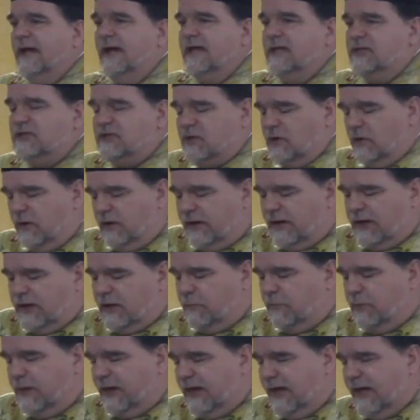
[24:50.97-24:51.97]
is
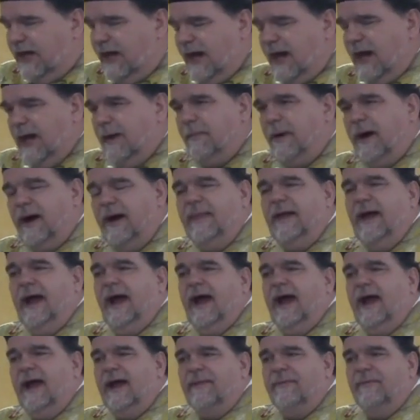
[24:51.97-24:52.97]
going to be by the
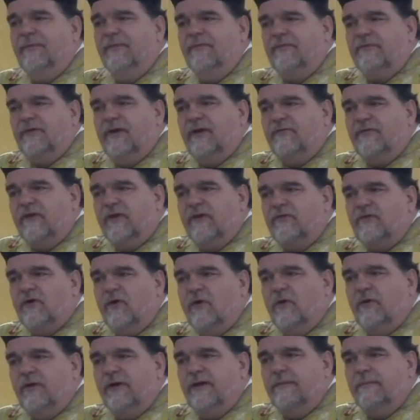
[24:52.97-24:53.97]
hands of his
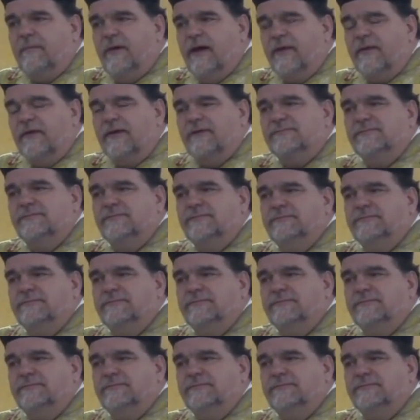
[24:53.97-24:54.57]
Holy Mother.